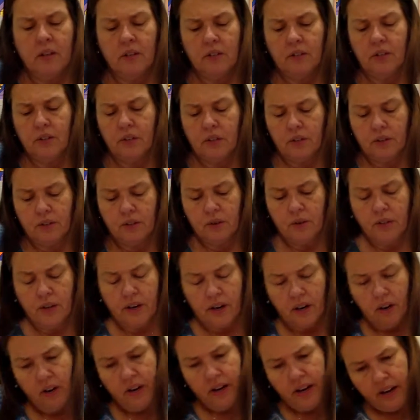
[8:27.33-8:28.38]
just so that
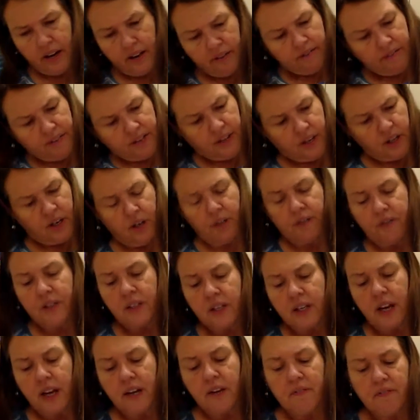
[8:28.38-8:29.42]
I'll have enough to
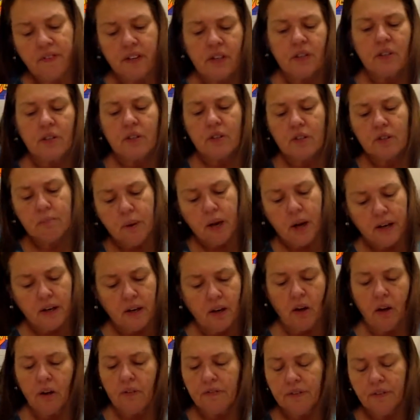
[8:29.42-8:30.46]
kind of finish this pot
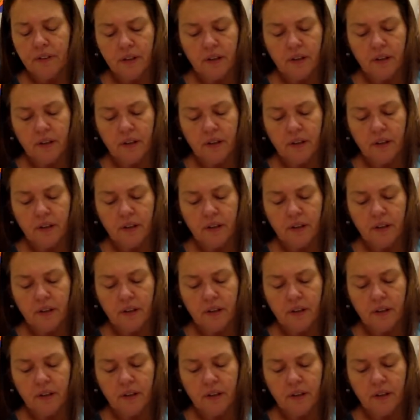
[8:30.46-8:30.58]
off.